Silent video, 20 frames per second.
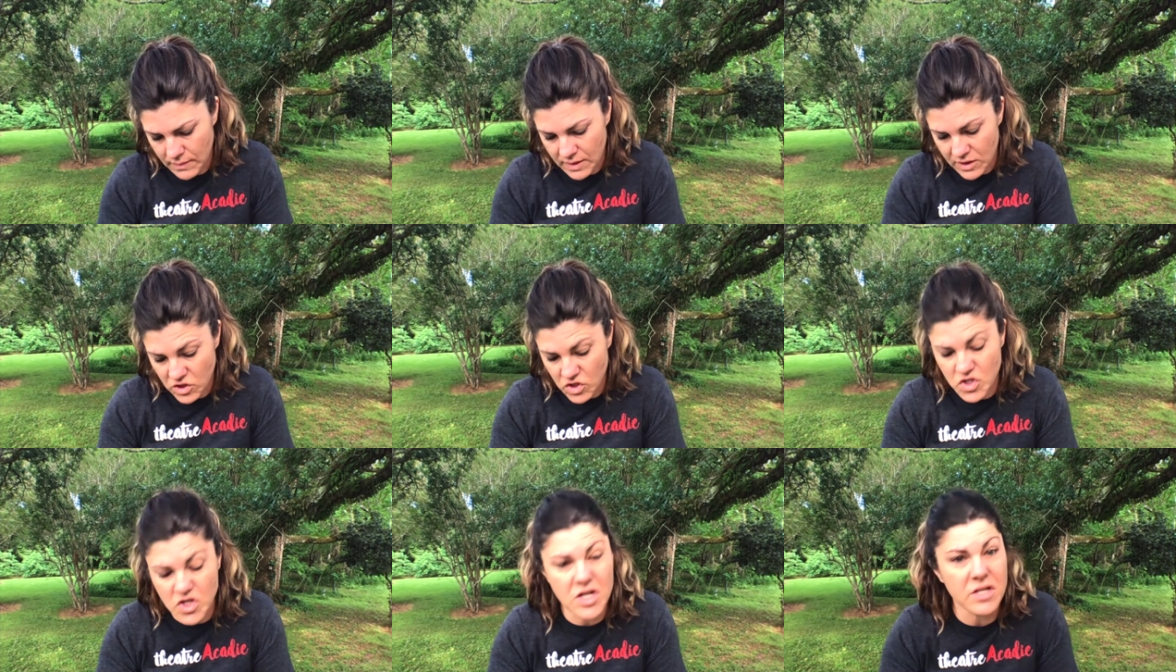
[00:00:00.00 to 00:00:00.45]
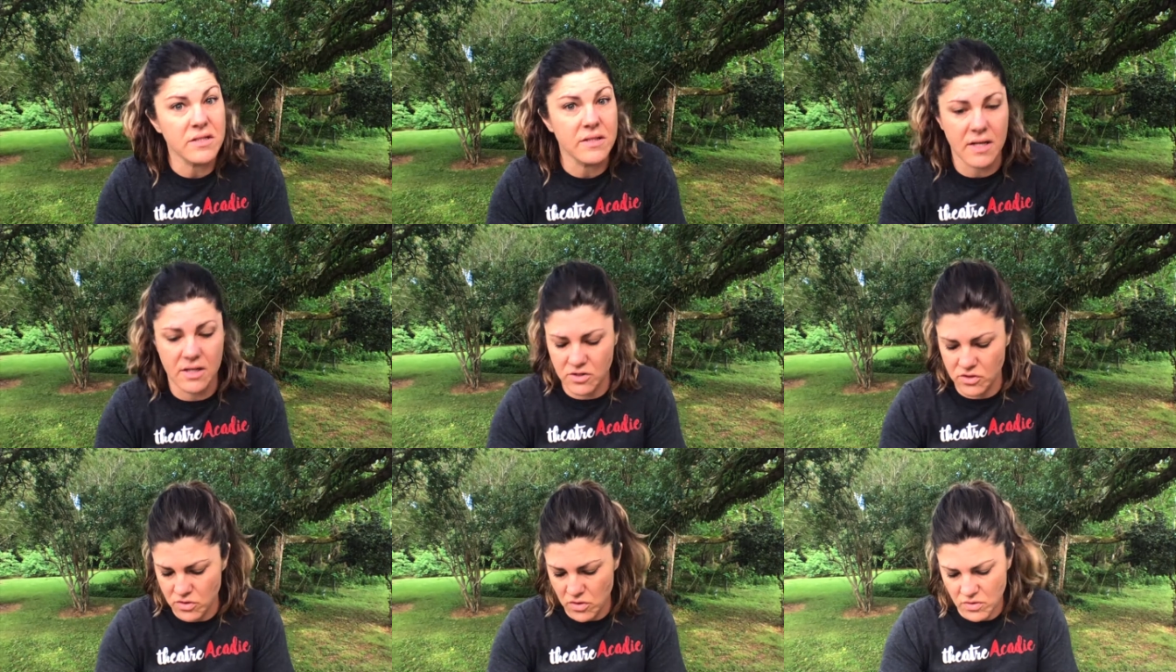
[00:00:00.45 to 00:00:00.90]
Just
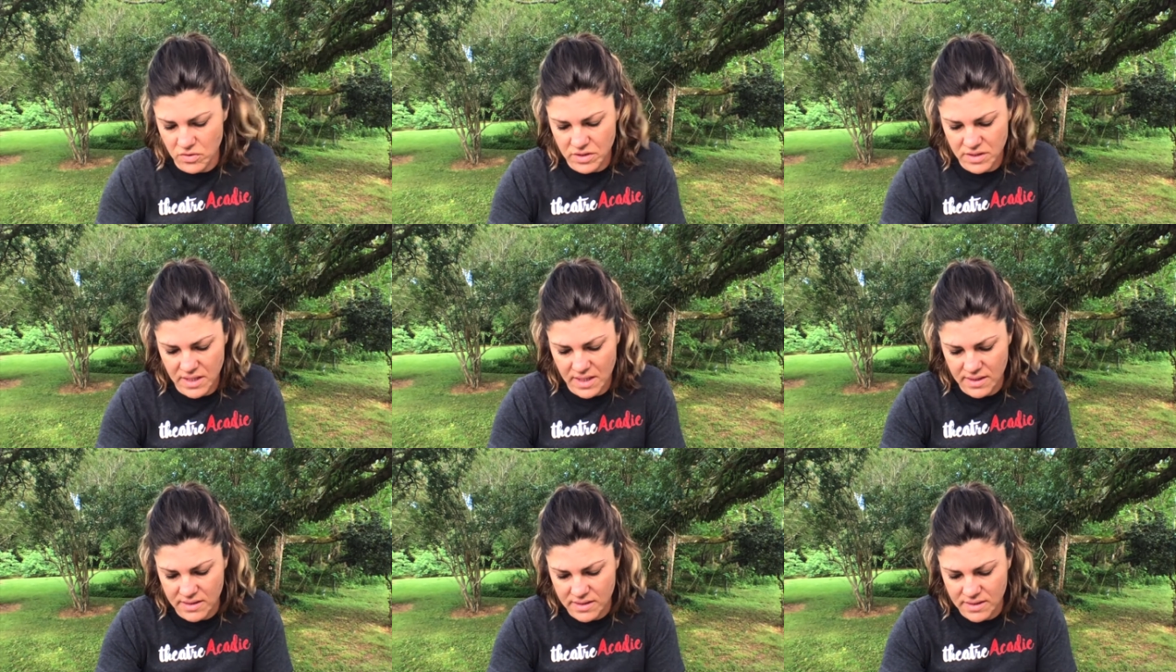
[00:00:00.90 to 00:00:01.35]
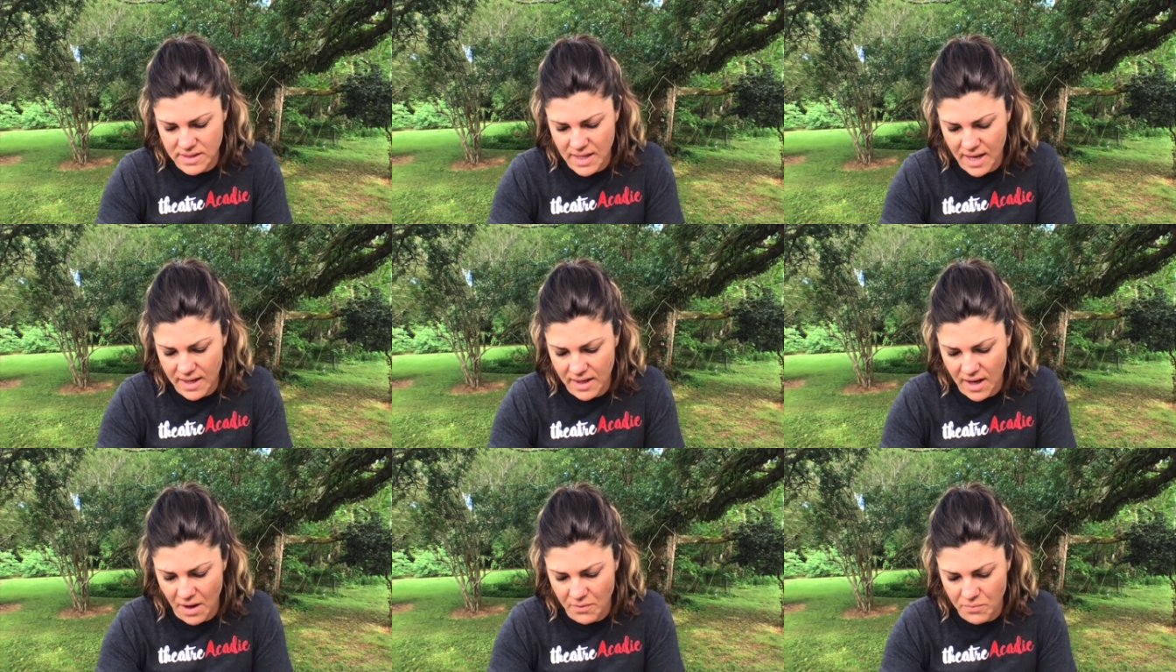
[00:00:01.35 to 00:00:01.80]
as Sostine
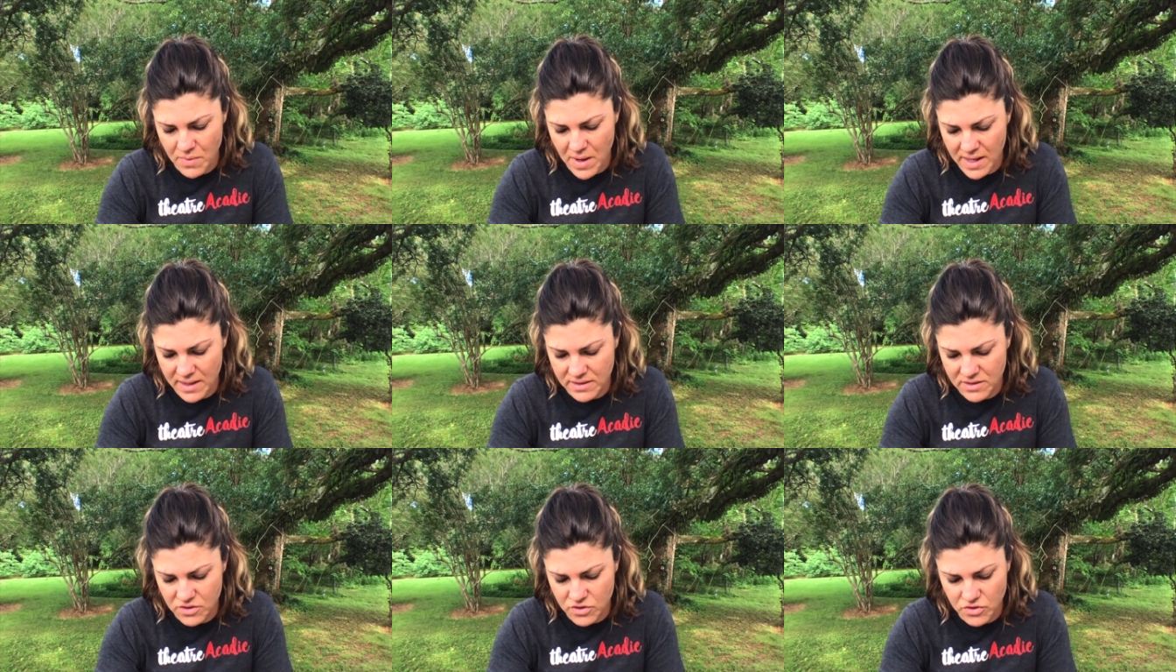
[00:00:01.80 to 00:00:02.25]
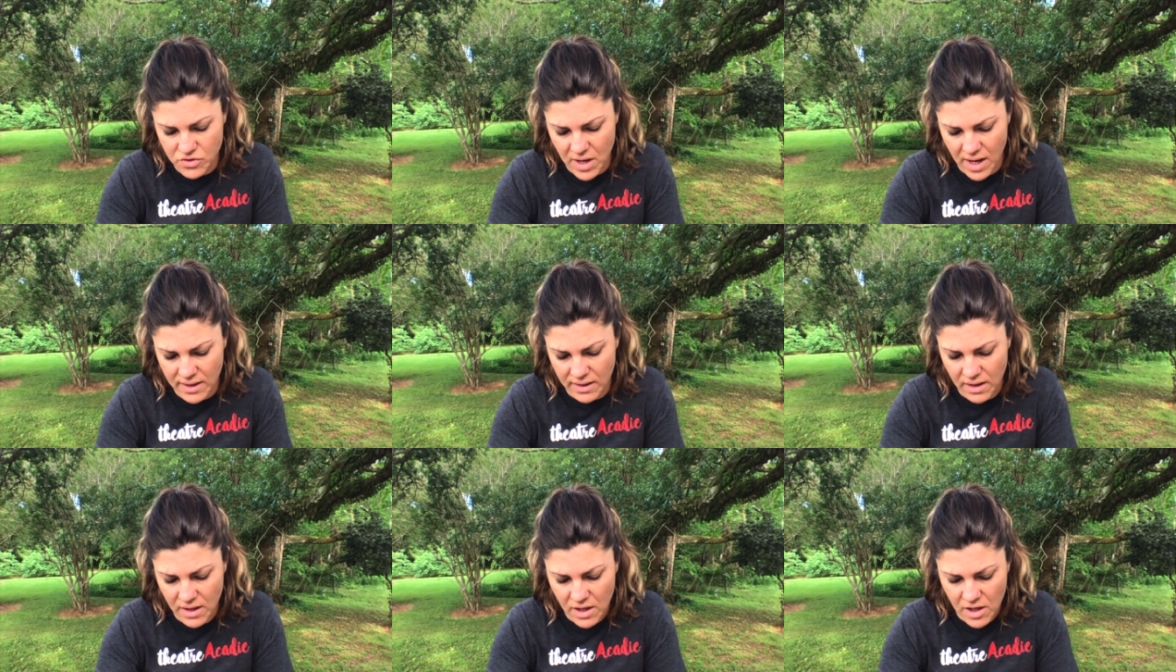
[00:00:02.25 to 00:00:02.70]
Snake got ready to strike,